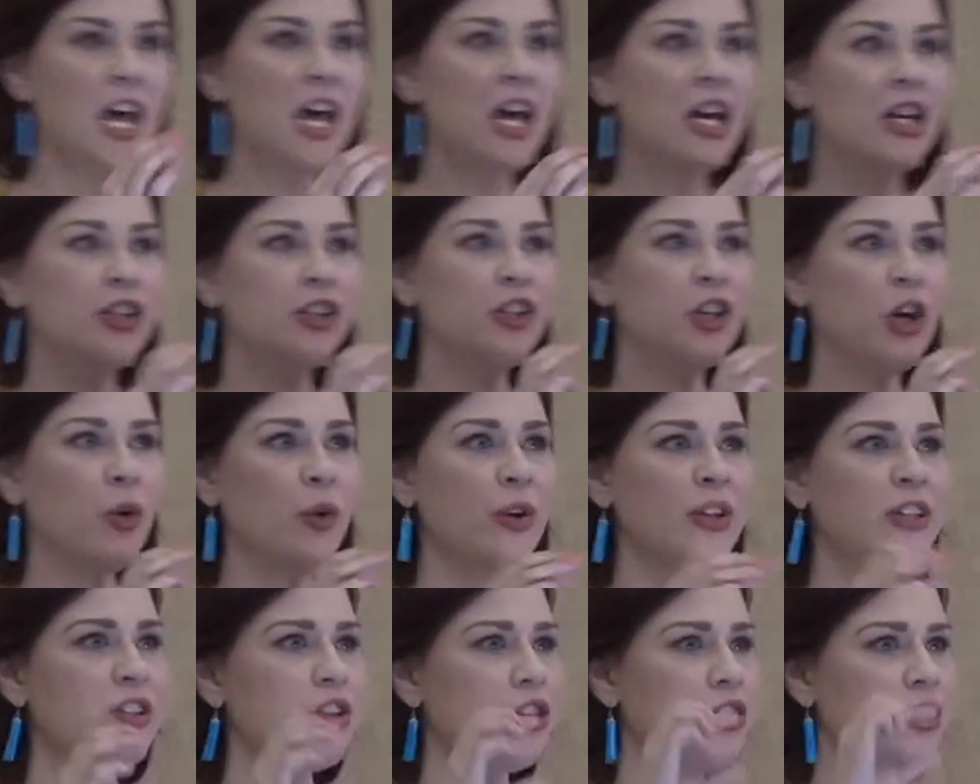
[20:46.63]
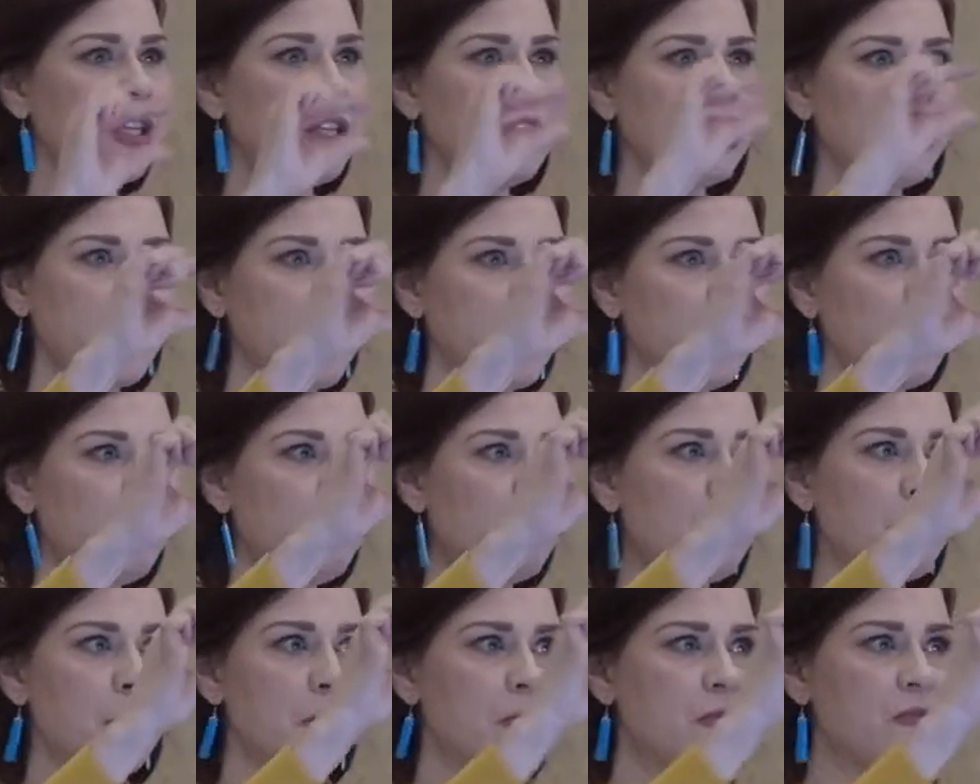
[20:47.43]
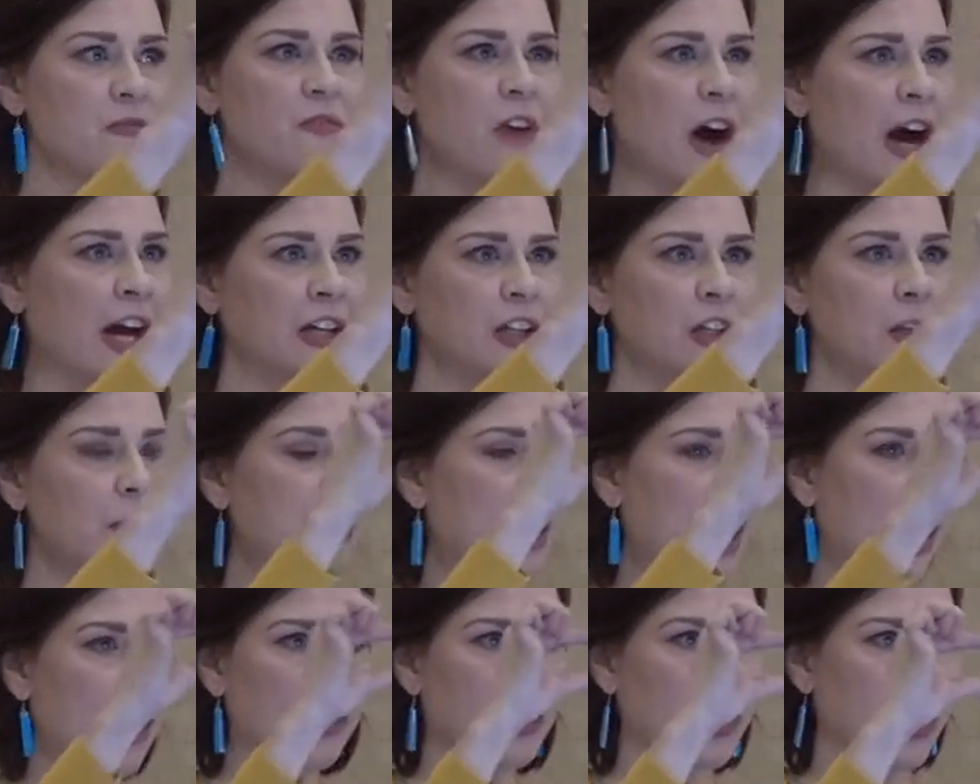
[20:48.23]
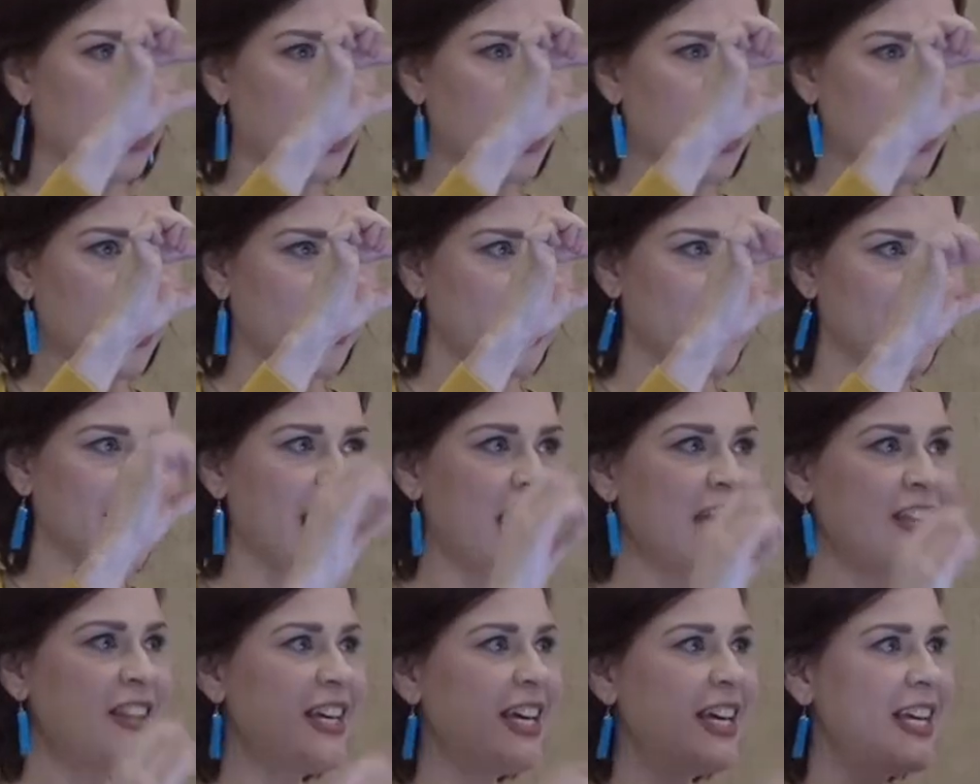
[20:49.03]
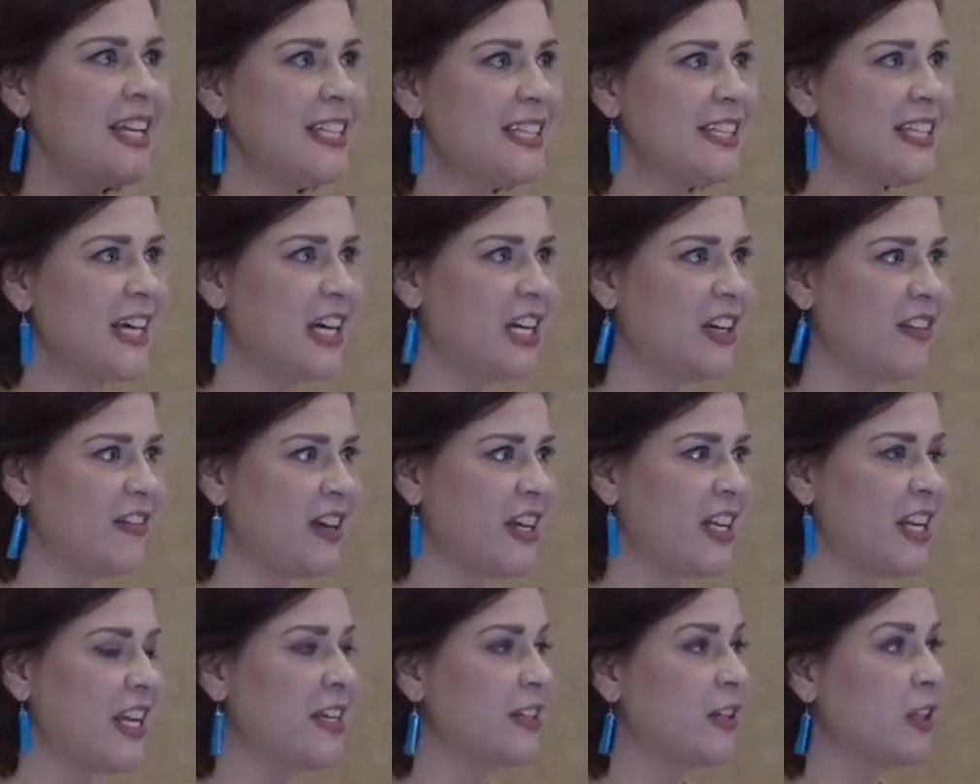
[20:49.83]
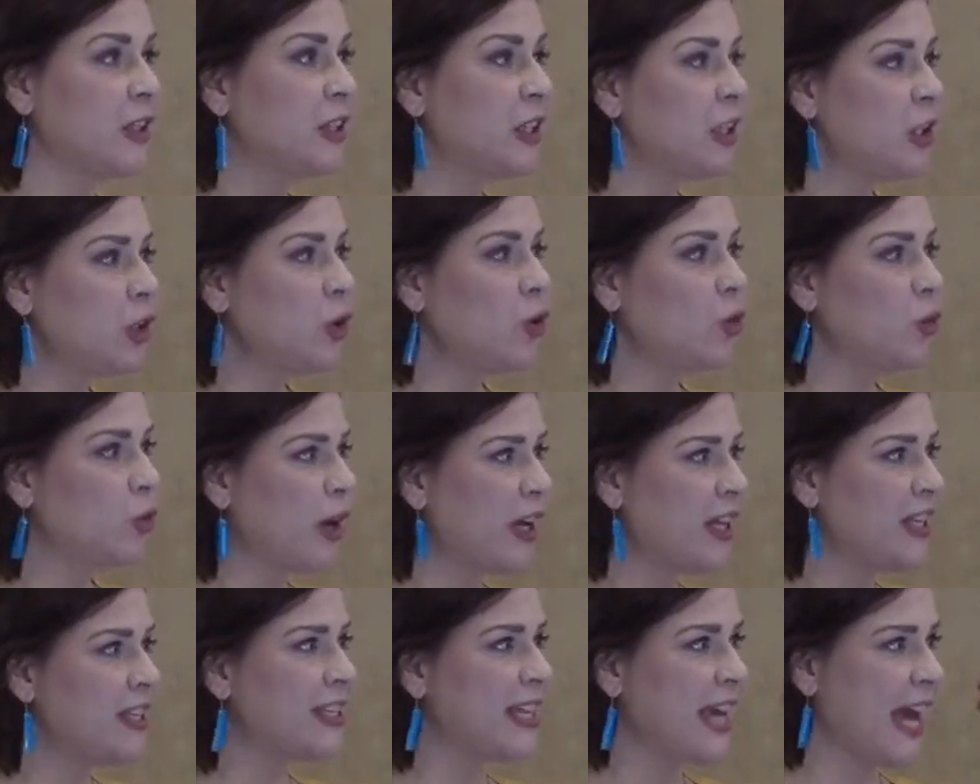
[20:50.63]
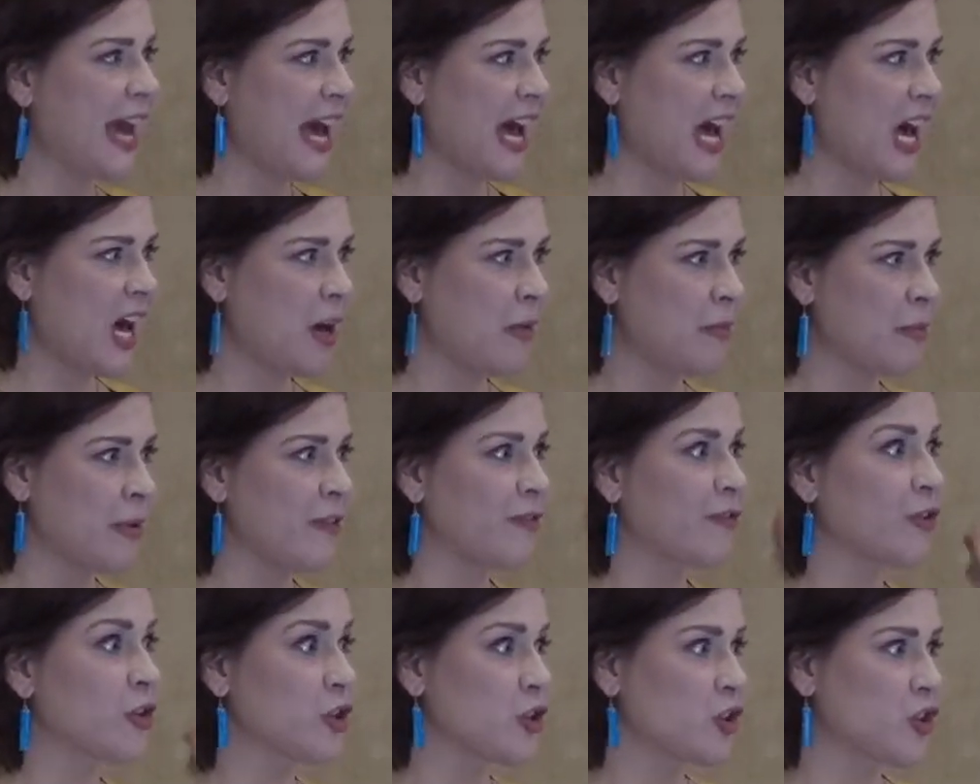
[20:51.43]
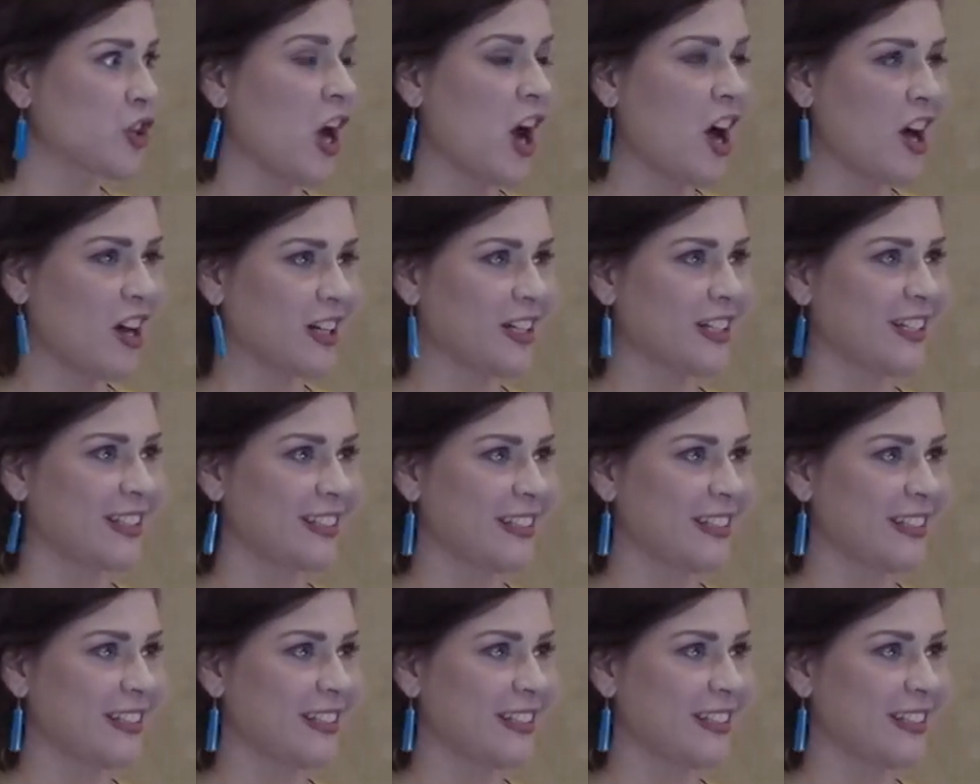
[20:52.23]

So it's just a little vial of powder, and the inside of it is a little red tab for shock.